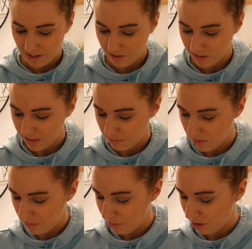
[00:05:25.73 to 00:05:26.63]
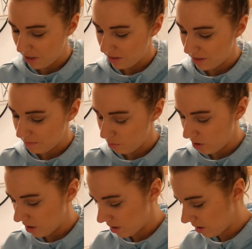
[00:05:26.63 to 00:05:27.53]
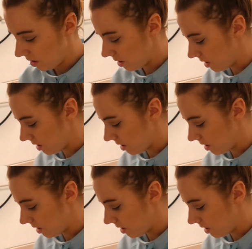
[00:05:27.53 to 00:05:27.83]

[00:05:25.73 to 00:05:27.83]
I know some people at this point can see